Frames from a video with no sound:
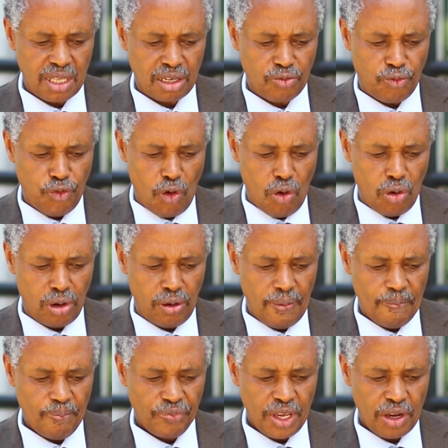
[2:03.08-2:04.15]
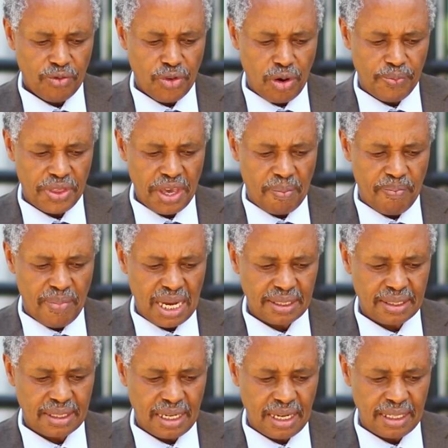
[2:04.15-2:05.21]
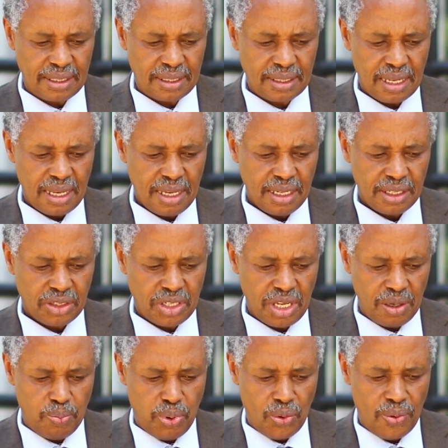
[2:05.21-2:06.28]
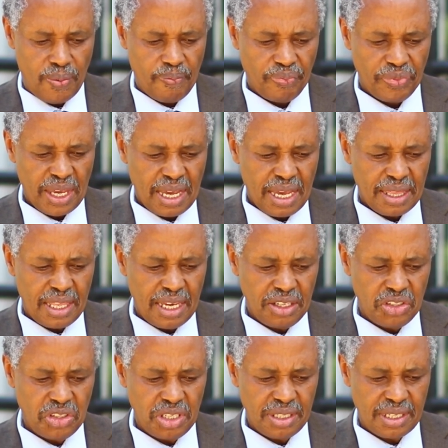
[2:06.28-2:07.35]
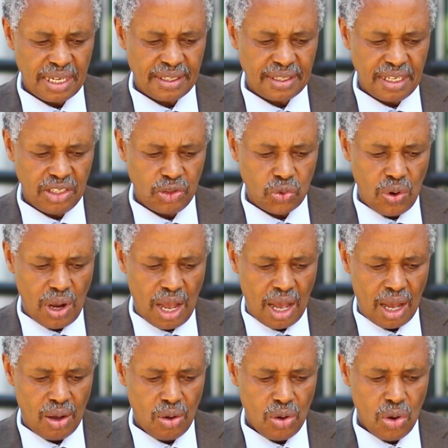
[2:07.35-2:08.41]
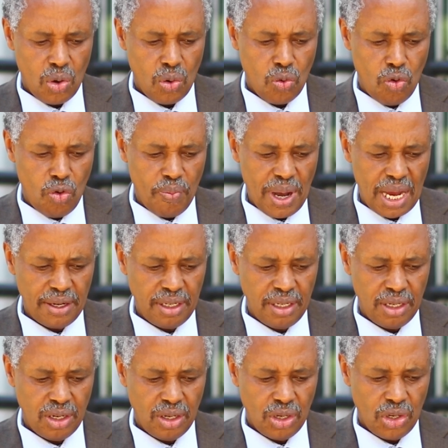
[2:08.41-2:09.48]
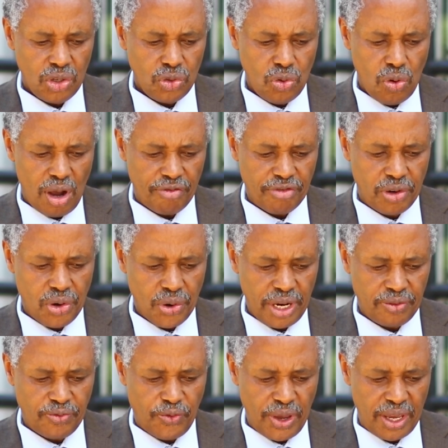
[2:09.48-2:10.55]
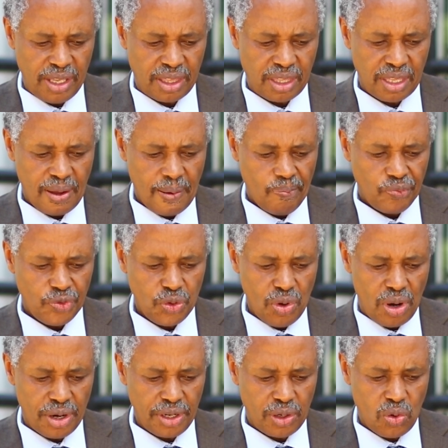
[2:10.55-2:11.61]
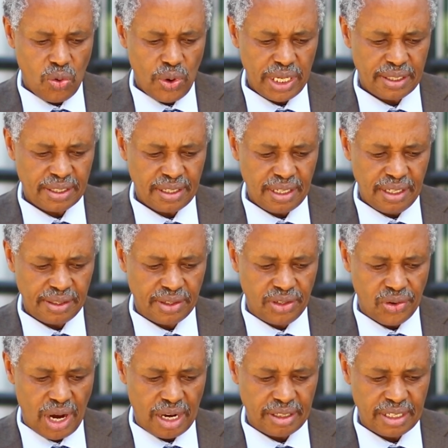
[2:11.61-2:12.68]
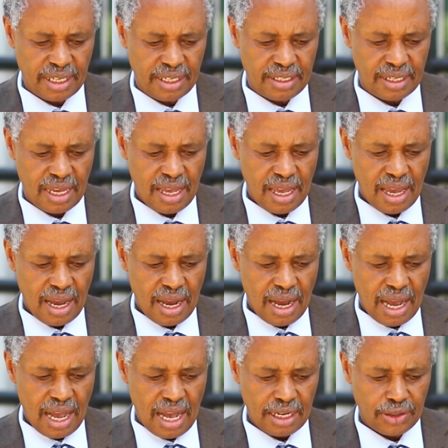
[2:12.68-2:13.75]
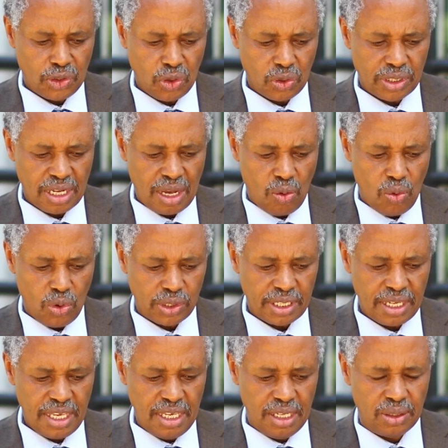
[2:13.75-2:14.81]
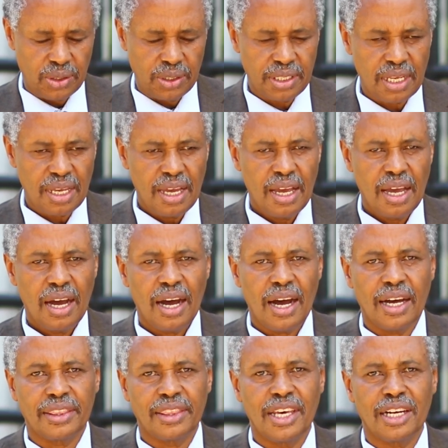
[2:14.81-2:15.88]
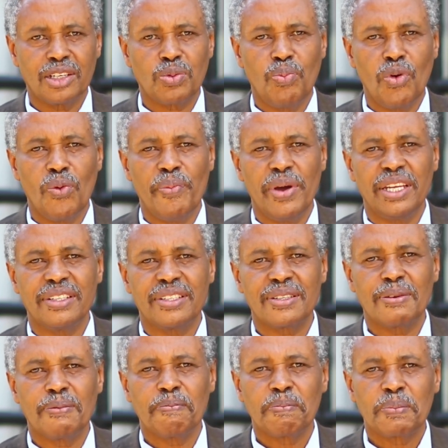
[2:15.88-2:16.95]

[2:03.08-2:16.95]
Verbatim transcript: that fall from their master's table. Then Jesus said to her, Woman, you have great faith. Your request is granted. Her daughter was healed at that moment.